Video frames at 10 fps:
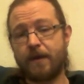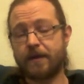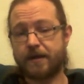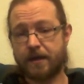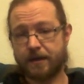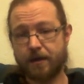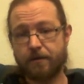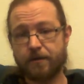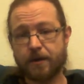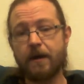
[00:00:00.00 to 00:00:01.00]
because they're
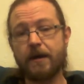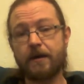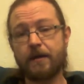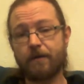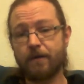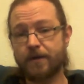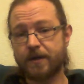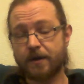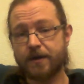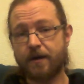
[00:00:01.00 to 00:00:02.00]
so tiny and they've got
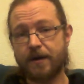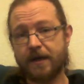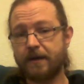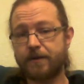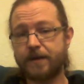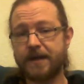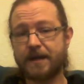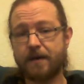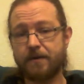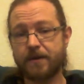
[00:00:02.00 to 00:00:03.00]
such tiny little
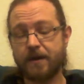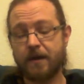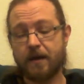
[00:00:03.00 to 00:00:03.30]
details